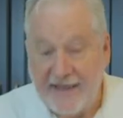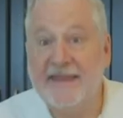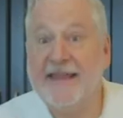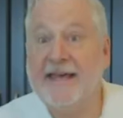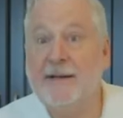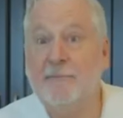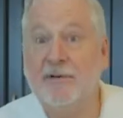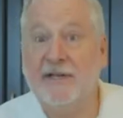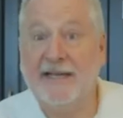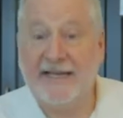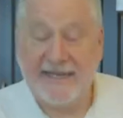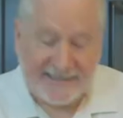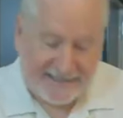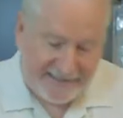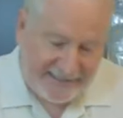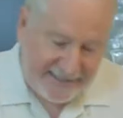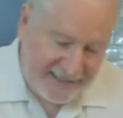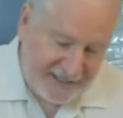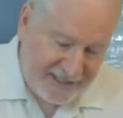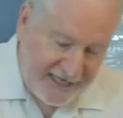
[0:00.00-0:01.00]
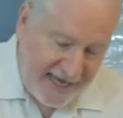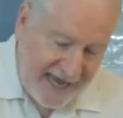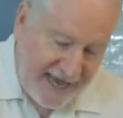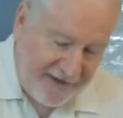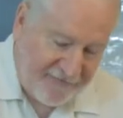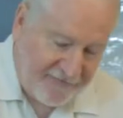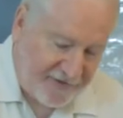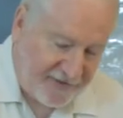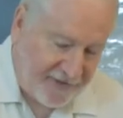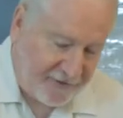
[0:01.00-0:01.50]
Then place each
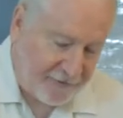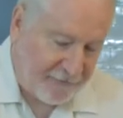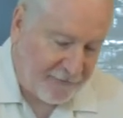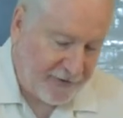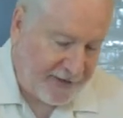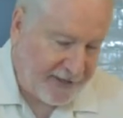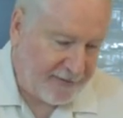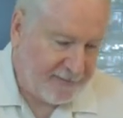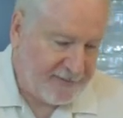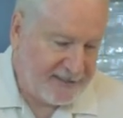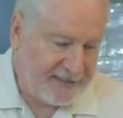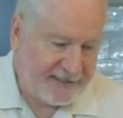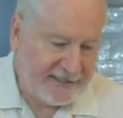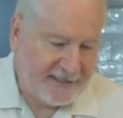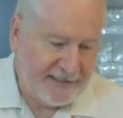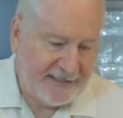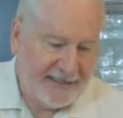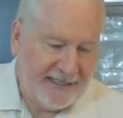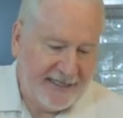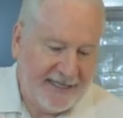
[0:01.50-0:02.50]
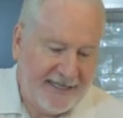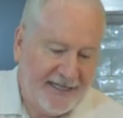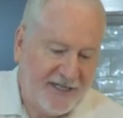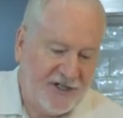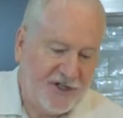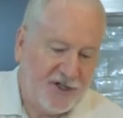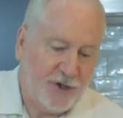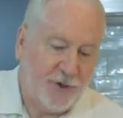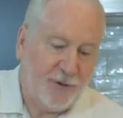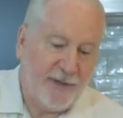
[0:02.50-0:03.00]
half of the ribs
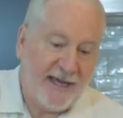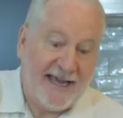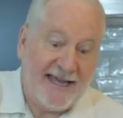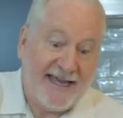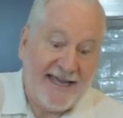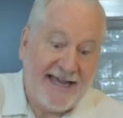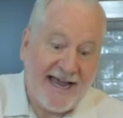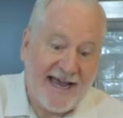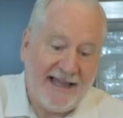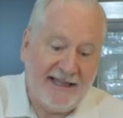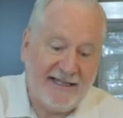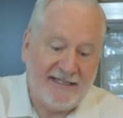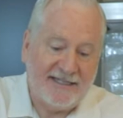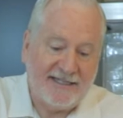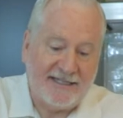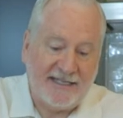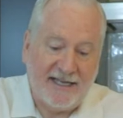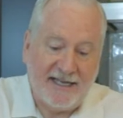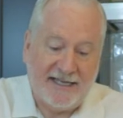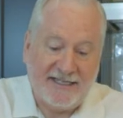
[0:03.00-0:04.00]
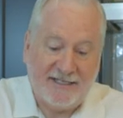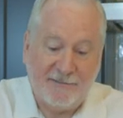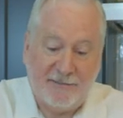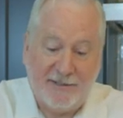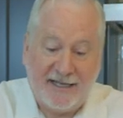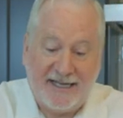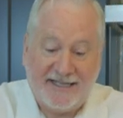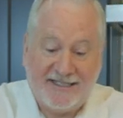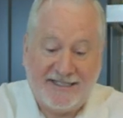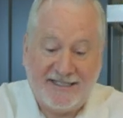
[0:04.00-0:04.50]
into a gallon-sized
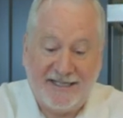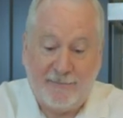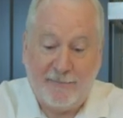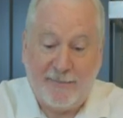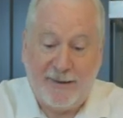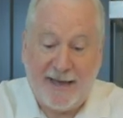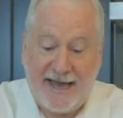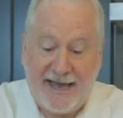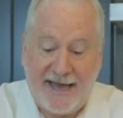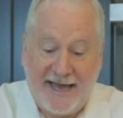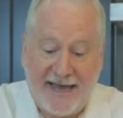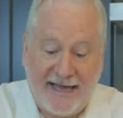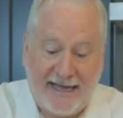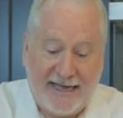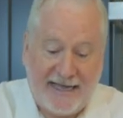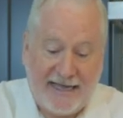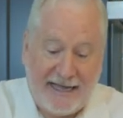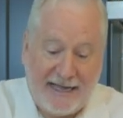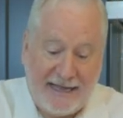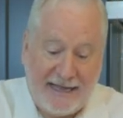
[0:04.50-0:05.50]
plastic bag.